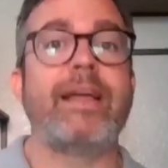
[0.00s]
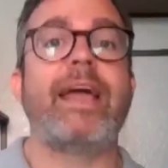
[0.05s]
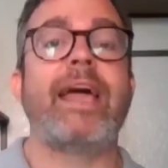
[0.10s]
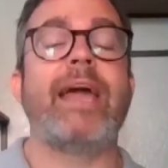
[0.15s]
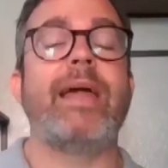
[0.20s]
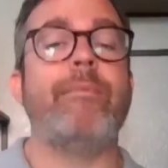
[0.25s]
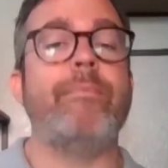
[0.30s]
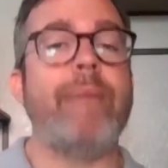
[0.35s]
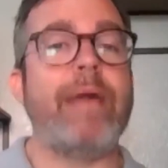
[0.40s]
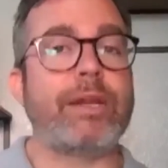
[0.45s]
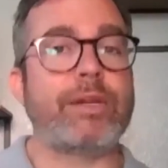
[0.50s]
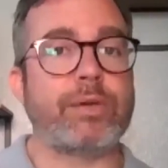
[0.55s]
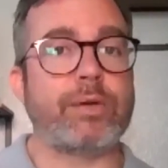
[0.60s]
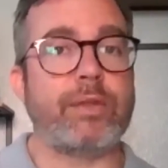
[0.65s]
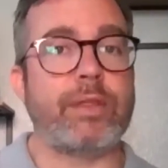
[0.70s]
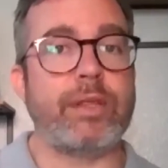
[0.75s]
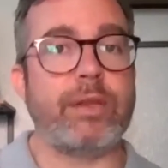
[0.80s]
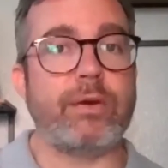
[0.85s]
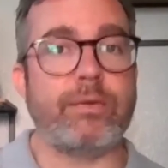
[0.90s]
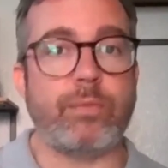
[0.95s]
and make sure
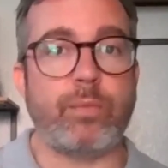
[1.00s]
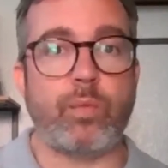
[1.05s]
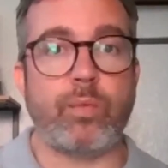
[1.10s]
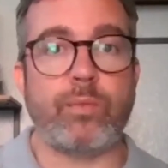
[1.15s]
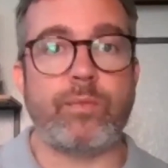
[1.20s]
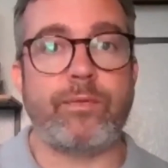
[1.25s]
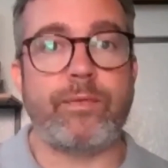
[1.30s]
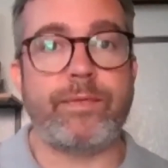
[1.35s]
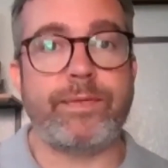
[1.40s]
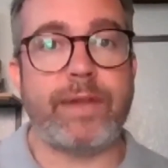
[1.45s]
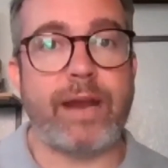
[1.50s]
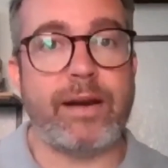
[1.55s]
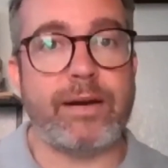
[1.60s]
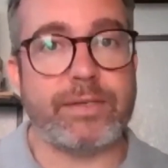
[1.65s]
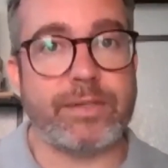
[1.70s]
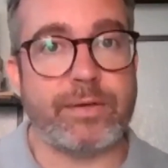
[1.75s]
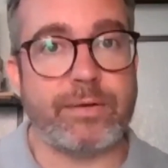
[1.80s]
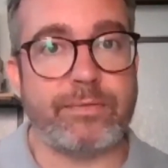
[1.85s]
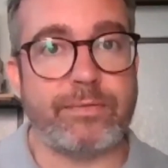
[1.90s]
that your tires are